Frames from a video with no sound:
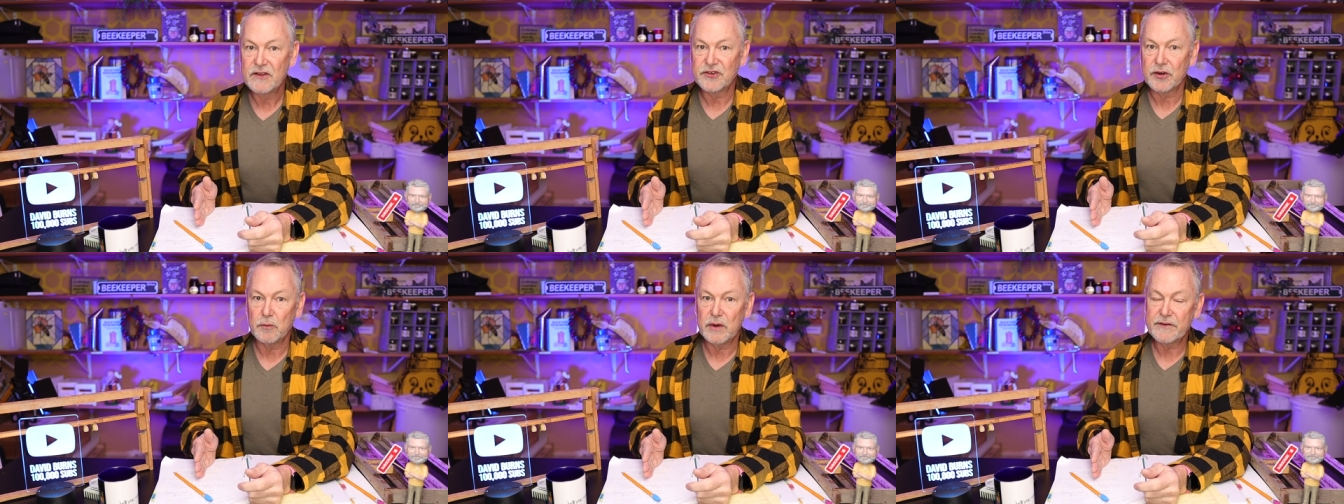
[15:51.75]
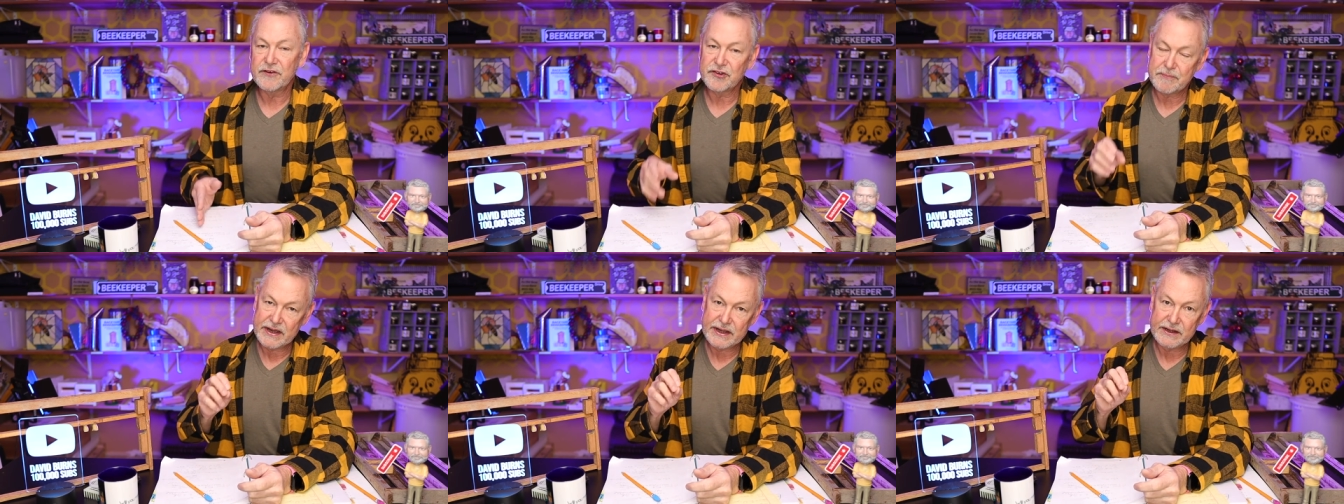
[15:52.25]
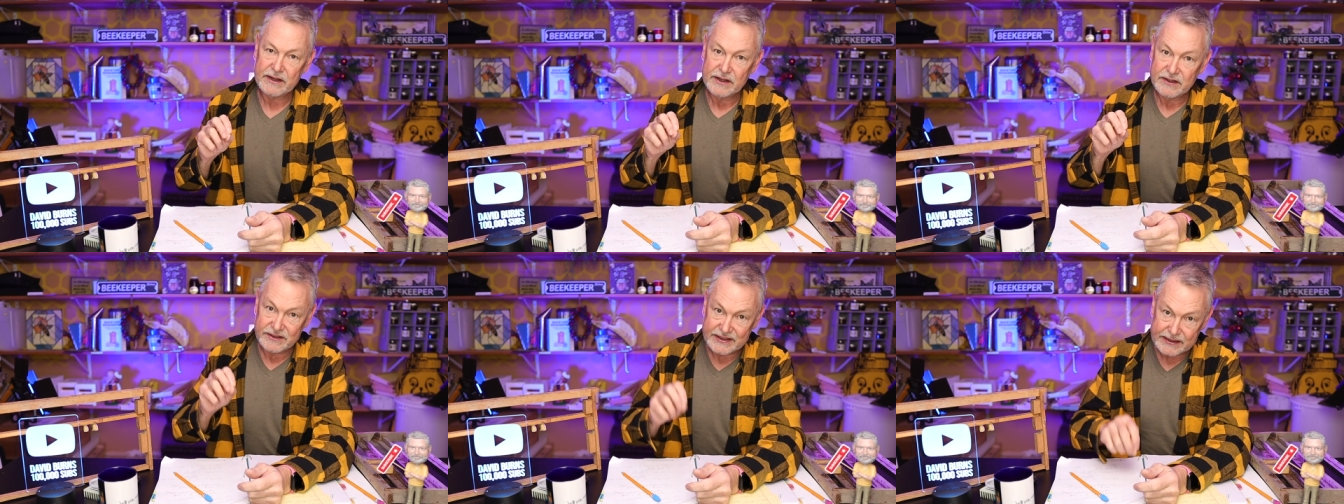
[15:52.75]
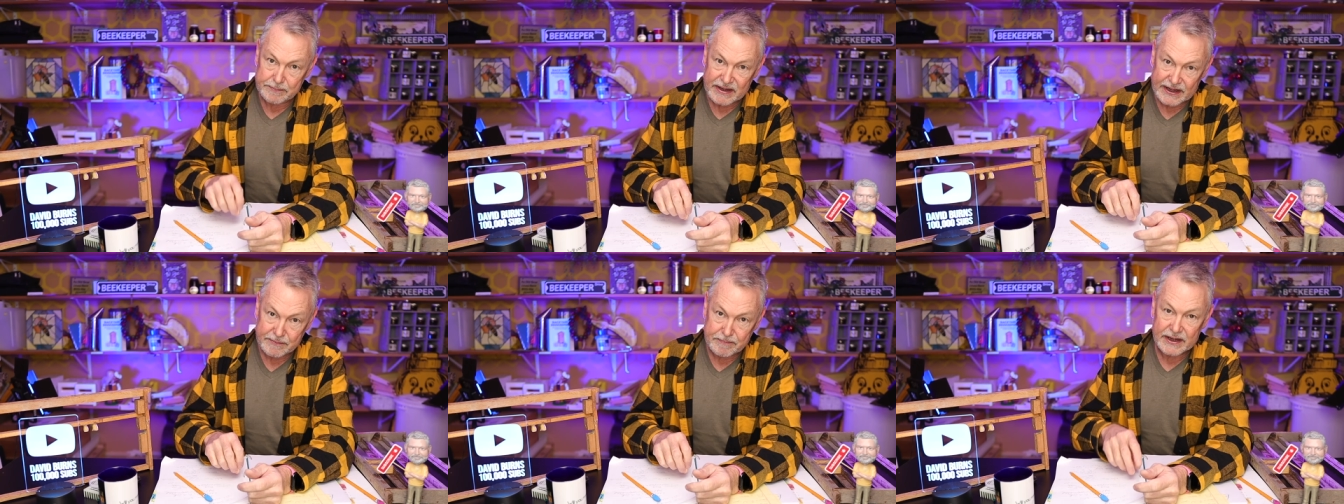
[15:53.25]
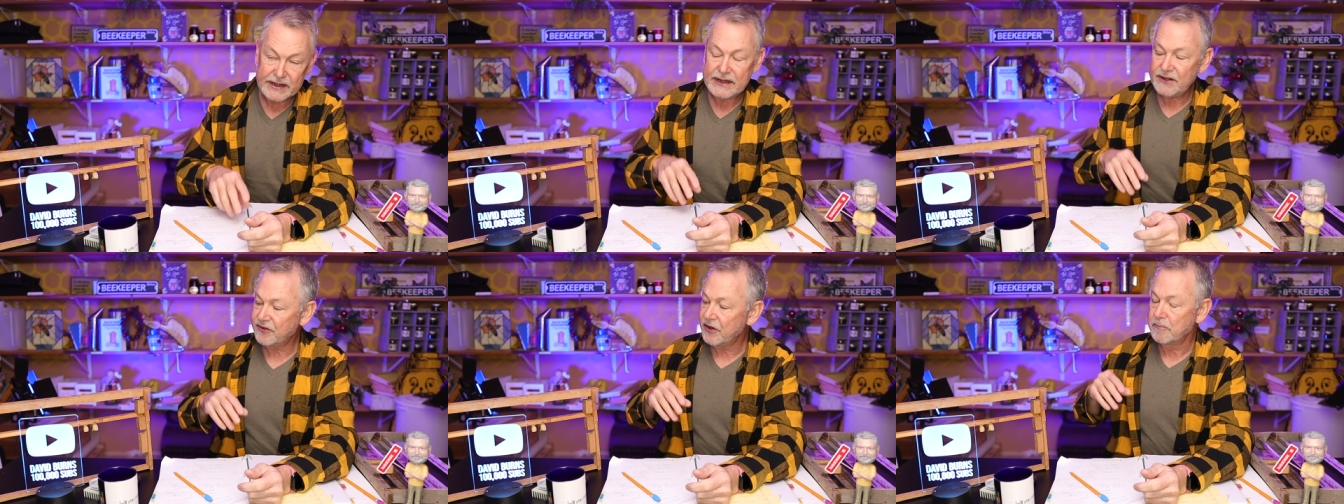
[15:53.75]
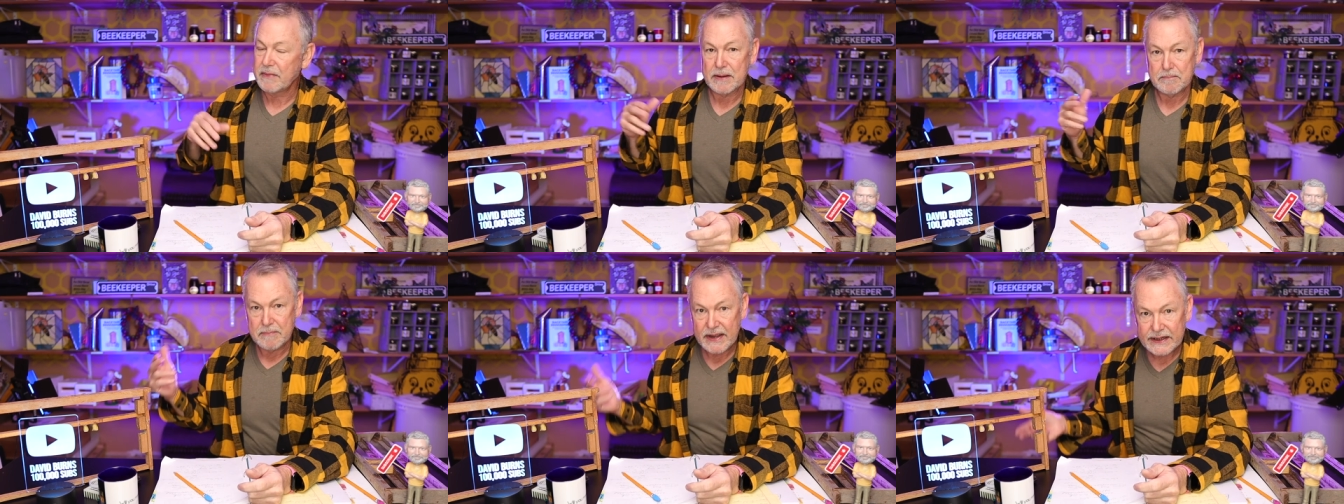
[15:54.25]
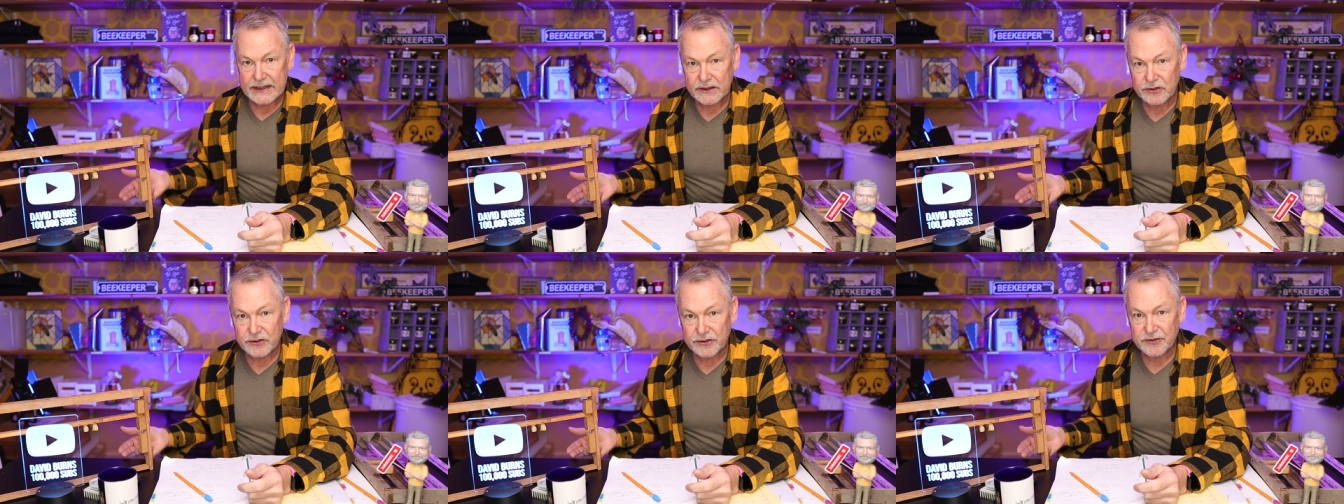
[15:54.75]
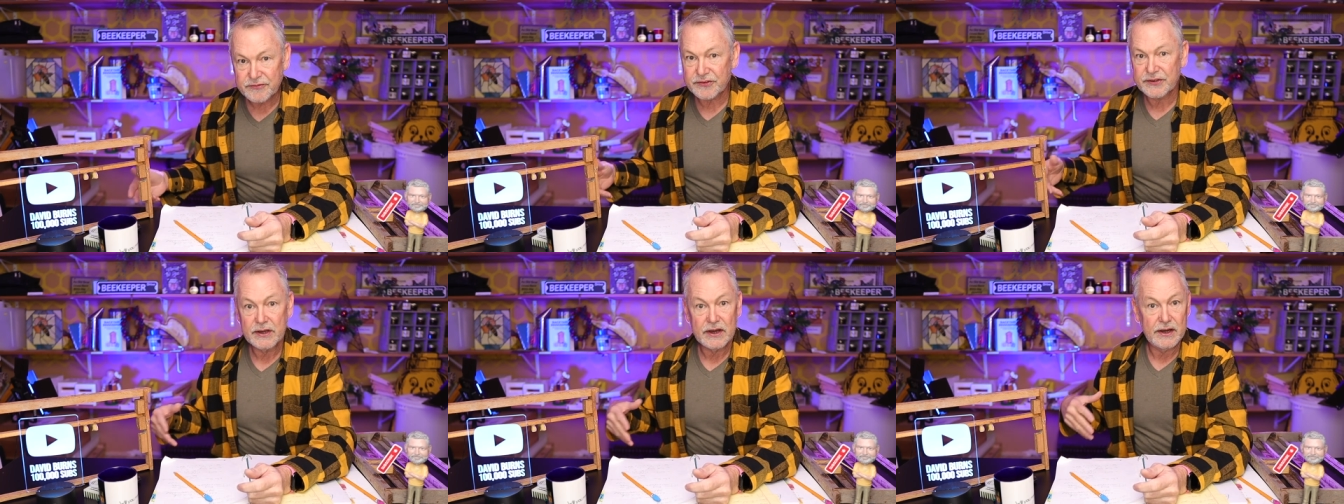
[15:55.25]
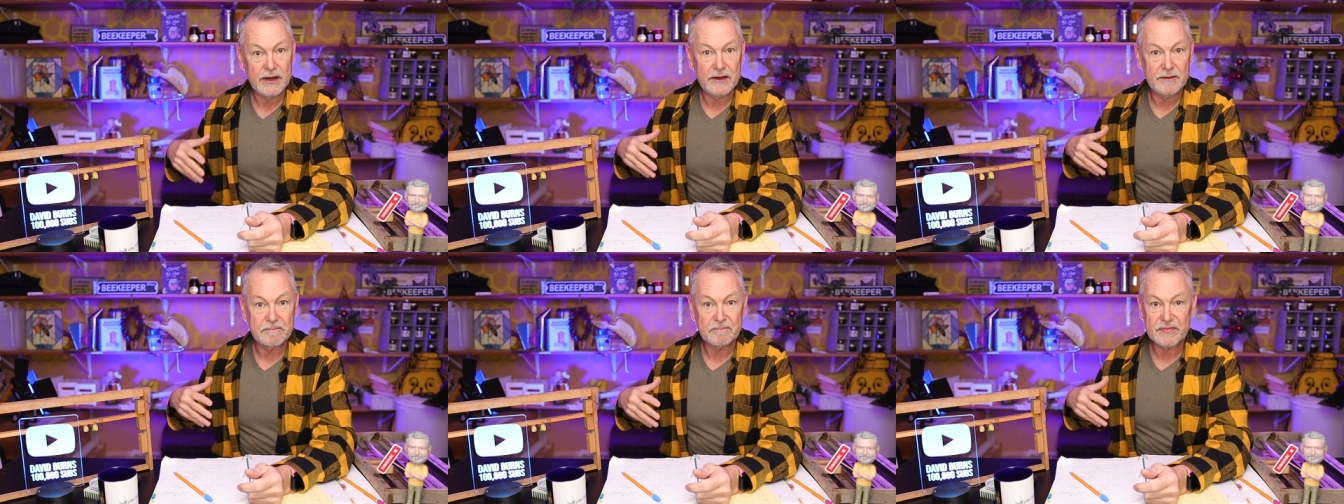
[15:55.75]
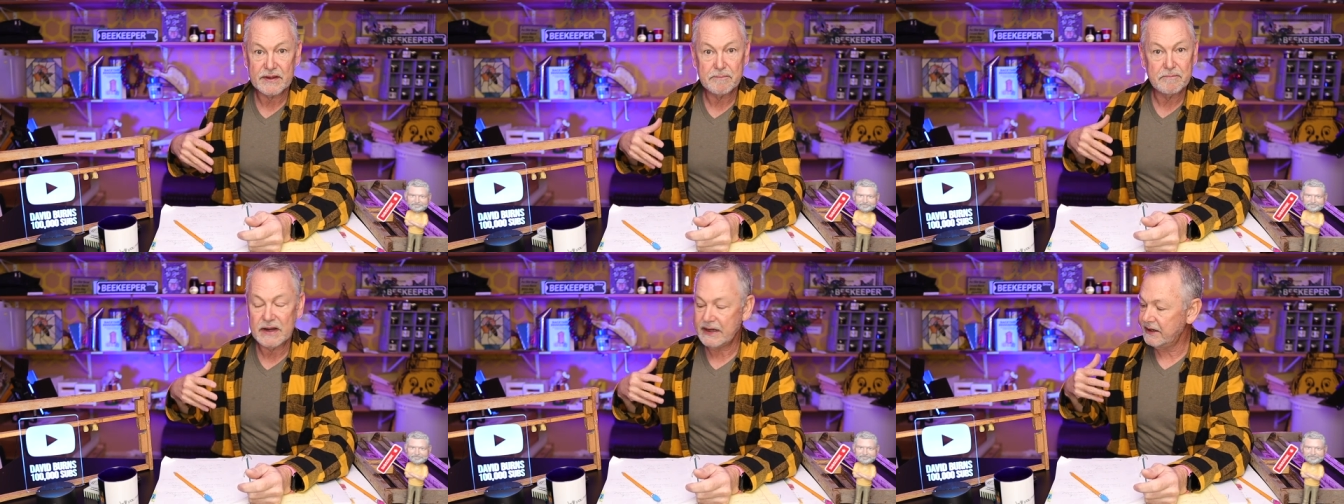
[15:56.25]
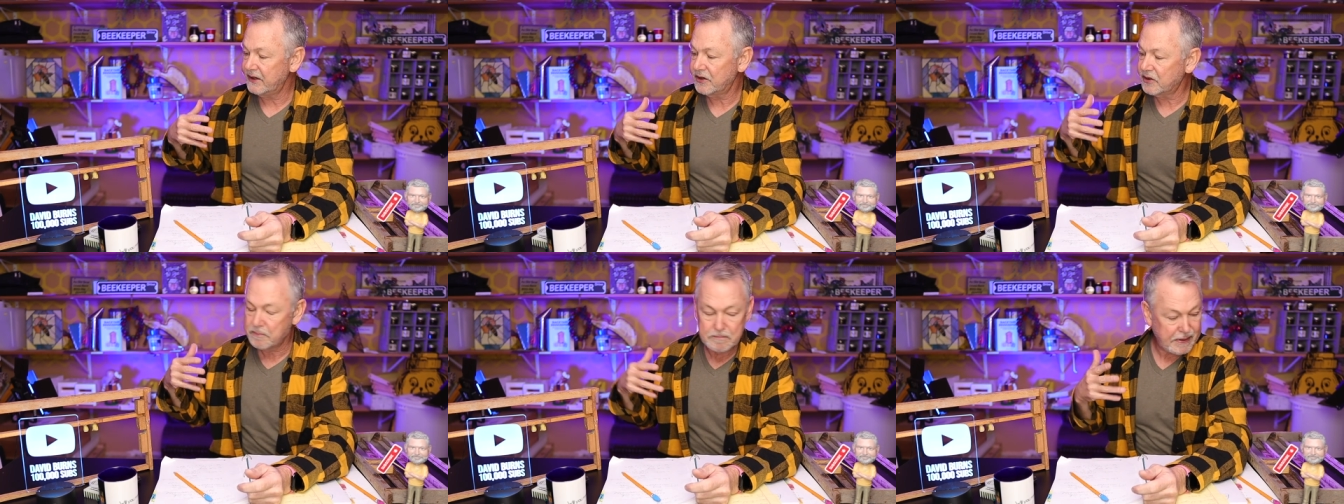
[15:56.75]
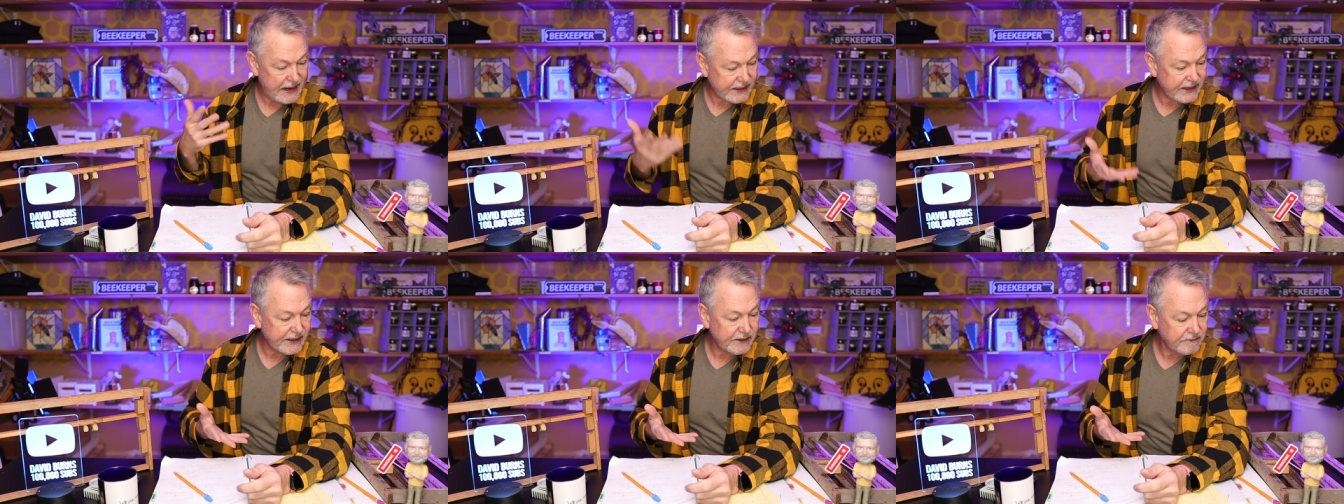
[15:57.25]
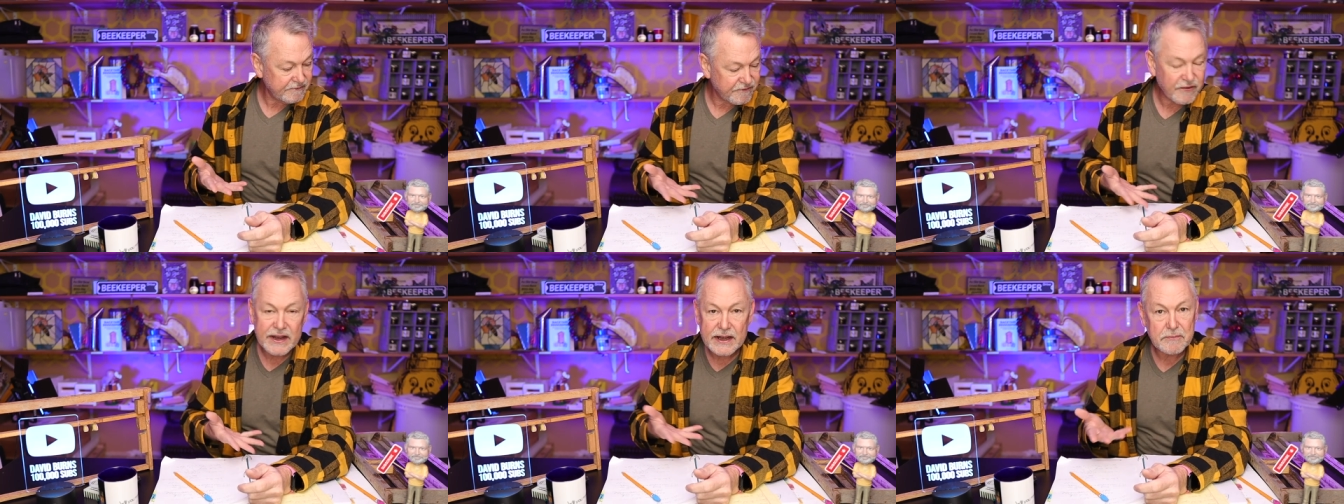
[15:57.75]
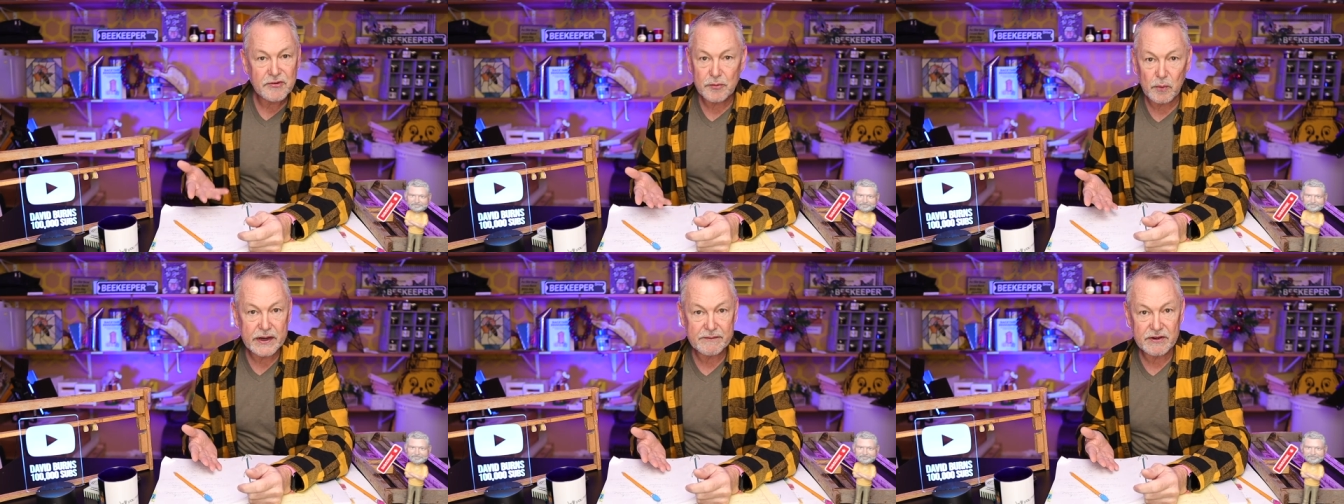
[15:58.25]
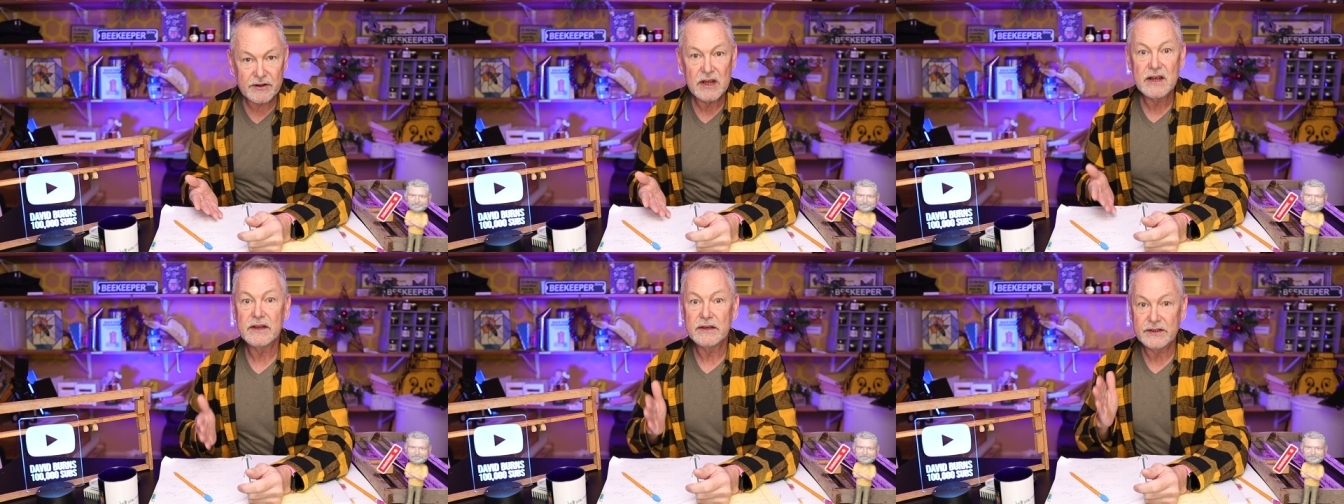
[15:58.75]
So whether it's my deep high bodies, my mating nucs, uh, my banking frames or whatever,